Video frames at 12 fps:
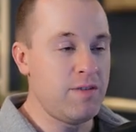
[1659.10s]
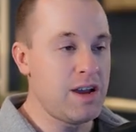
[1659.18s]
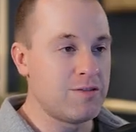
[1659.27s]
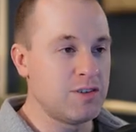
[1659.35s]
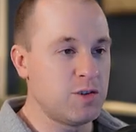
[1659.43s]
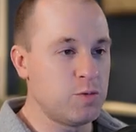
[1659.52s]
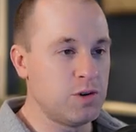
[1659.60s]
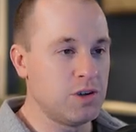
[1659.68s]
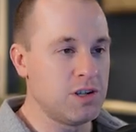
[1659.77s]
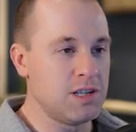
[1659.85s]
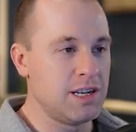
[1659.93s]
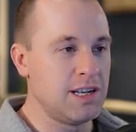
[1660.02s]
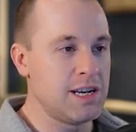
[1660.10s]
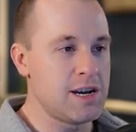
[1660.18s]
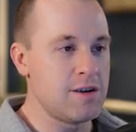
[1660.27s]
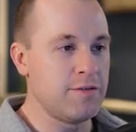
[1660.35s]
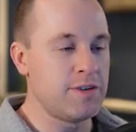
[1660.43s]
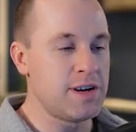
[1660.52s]
VIVERSE world.
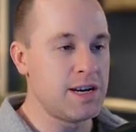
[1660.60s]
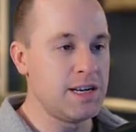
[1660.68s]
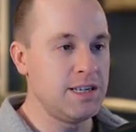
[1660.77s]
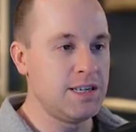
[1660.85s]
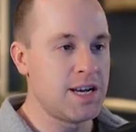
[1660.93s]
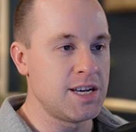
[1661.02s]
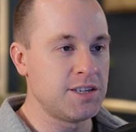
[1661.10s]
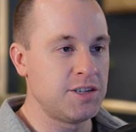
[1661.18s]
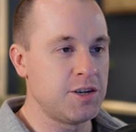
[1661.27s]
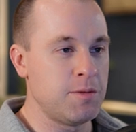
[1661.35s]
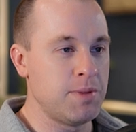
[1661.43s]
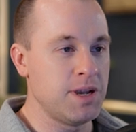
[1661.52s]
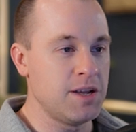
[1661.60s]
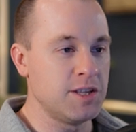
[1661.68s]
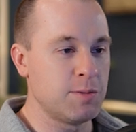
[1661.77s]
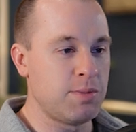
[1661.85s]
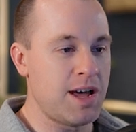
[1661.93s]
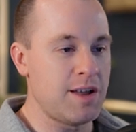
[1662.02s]
Now if I test jumping on this
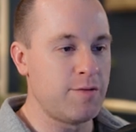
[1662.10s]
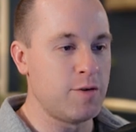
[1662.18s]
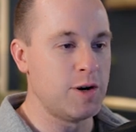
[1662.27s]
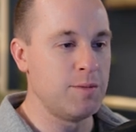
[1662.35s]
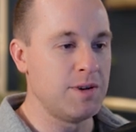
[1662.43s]
platform,